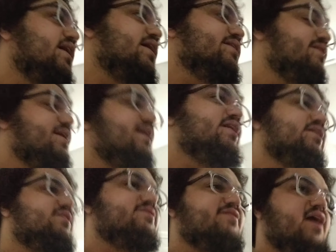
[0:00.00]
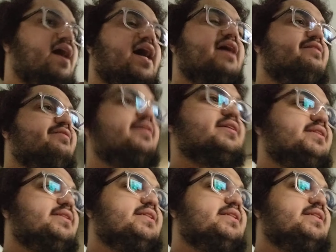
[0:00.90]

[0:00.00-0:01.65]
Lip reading: at the age 5 and